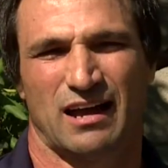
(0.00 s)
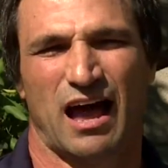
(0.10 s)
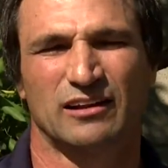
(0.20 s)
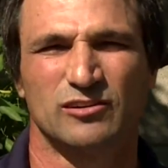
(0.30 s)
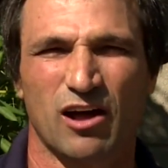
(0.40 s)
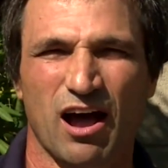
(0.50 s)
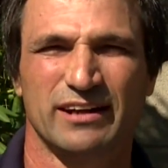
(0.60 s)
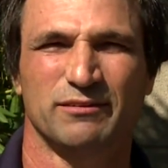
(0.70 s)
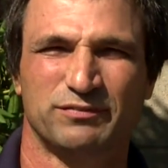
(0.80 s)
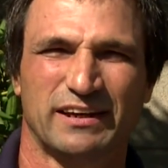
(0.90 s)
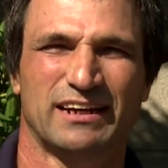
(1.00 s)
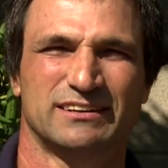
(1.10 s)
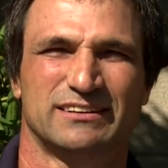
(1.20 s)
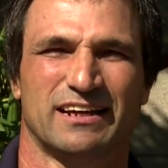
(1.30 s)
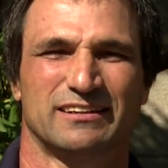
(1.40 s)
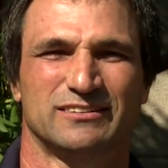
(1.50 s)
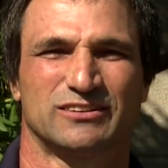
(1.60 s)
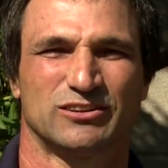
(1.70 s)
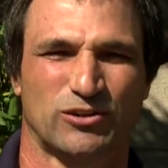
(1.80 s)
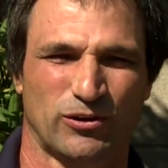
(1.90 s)
A lot of things that
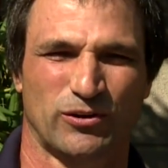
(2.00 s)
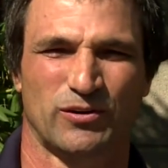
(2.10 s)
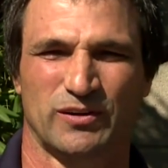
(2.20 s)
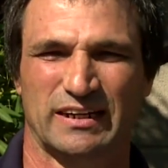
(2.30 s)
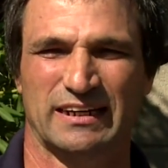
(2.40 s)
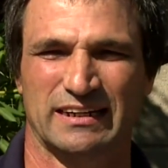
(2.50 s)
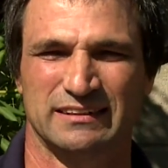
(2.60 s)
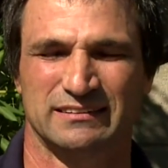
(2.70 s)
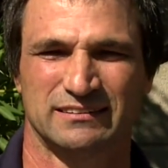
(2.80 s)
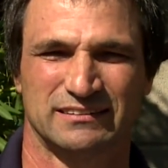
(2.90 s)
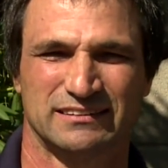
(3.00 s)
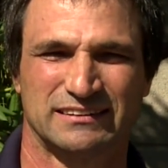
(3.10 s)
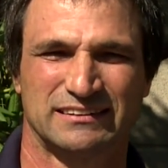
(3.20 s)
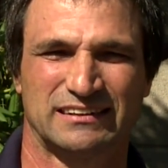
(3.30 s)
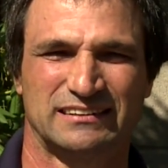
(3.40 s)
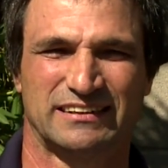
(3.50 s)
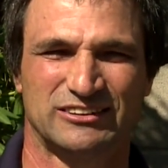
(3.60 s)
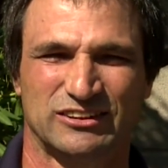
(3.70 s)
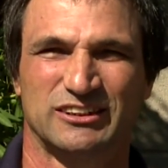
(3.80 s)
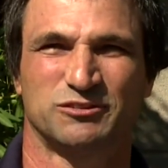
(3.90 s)
has occurred in
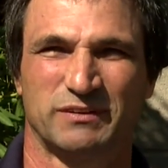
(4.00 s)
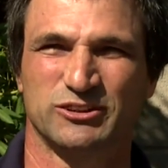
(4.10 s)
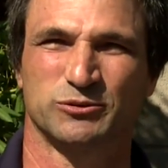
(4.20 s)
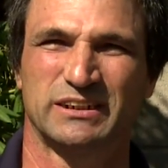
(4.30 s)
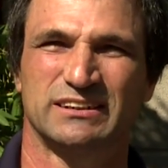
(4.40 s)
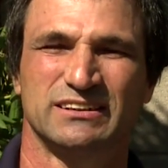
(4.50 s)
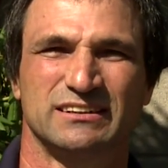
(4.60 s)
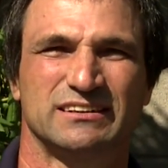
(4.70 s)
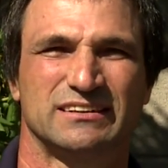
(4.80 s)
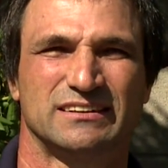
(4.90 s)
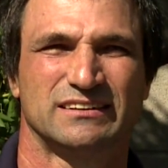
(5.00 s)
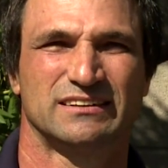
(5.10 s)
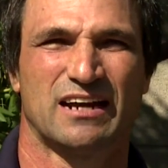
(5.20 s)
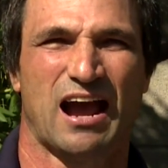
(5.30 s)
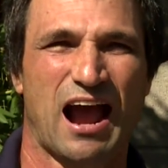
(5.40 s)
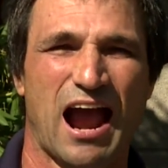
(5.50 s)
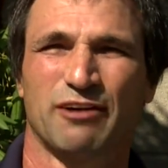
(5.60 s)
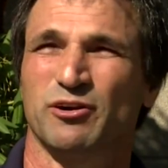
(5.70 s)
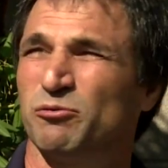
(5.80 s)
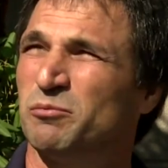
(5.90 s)
Indigenous fisheries
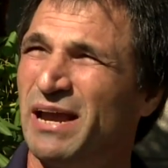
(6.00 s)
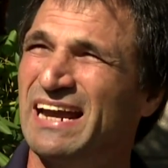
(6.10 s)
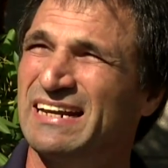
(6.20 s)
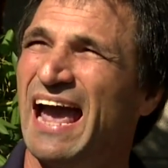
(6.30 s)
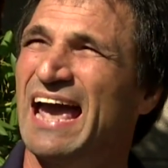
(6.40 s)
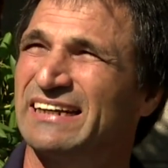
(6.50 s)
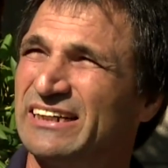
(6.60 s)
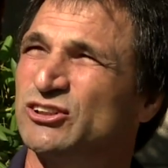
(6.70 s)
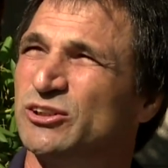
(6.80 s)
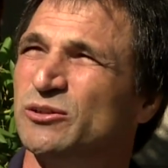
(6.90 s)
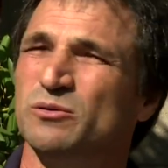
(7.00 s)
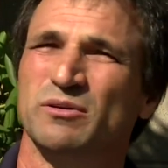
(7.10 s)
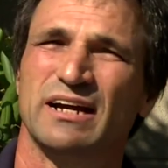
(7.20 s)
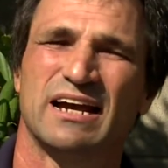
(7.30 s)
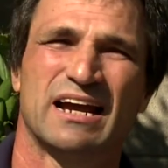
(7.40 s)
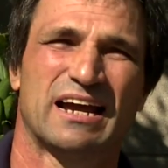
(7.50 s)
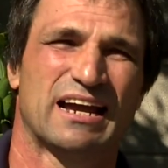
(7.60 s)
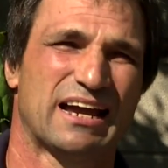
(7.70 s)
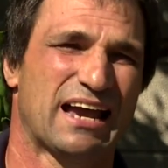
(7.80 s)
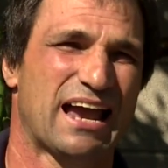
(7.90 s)
are and remain at issue,
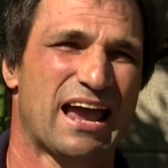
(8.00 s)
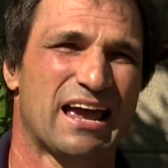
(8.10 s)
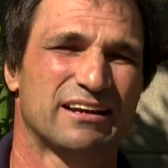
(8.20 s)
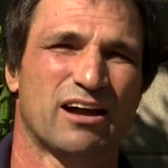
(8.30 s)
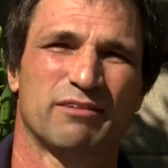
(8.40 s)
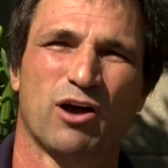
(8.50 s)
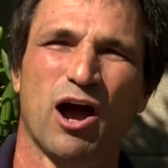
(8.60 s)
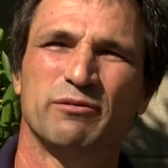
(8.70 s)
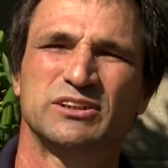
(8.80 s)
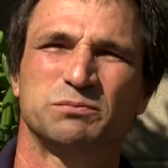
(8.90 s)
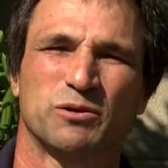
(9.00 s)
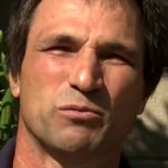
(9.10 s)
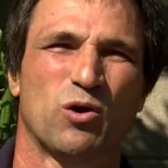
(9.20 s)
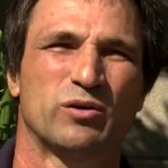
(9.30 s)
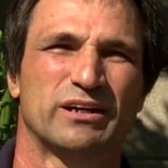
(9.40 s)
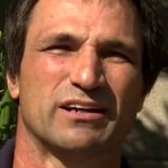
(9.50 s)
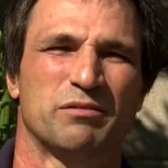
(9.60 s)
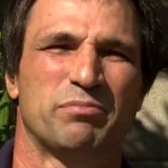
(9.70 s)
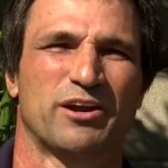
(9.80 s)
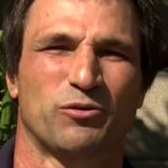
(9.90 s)
and I've always promoted
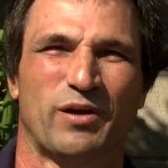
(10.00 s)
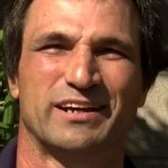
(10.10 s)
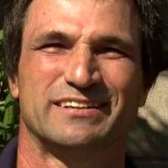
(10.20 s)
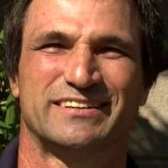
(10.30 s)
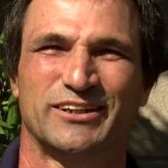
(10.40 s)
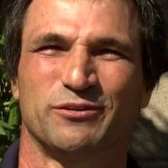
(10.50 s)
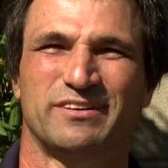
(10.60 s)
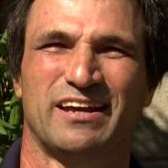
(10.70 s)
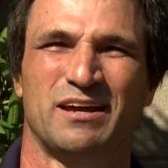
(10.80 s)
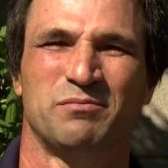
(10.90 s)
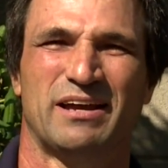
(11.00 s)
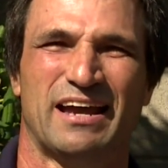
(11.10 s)
a better way to deal with them.